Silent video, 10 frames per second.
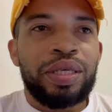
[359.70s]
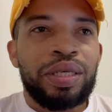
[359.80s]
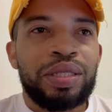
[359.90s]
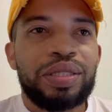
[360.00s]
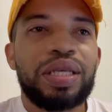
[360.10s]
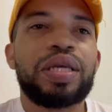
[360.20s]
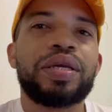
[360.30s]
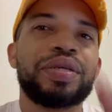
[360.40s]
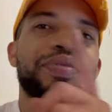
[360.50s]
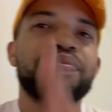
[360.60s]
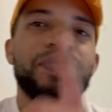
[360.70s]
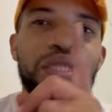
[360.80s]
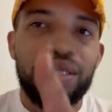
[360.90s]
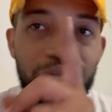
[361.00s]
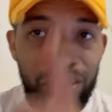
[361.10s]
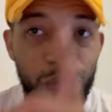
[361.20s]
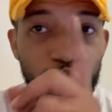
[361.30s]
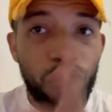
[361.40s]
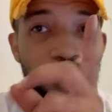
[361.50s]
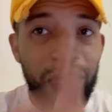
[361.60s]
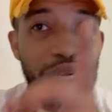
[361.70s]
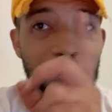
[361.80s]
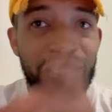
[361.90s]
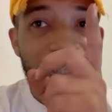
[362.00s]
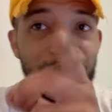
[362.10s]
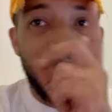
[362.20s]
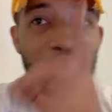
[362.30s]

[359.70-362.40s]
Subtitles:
see, you was talking that this is my